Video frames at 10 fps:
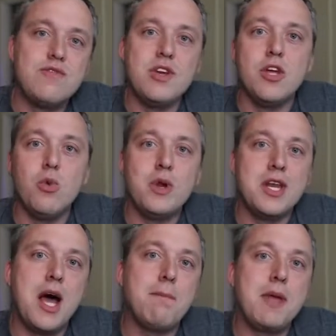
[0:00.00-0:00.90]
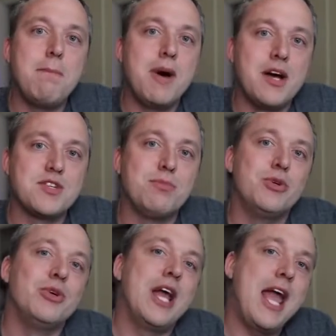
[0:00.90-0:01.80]
video would not be
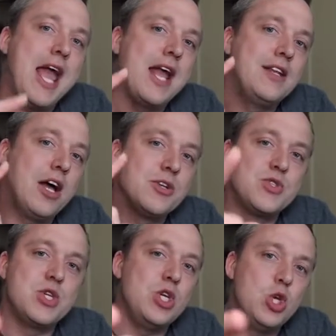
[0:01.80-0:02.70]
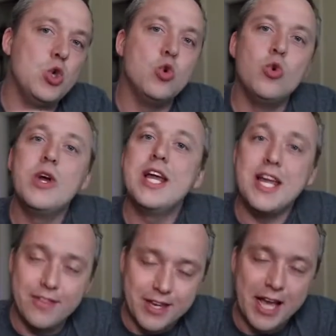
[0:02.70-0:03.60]
possible, and I'll see you
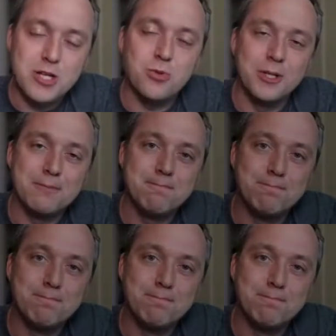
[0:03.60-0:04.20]
in the next one.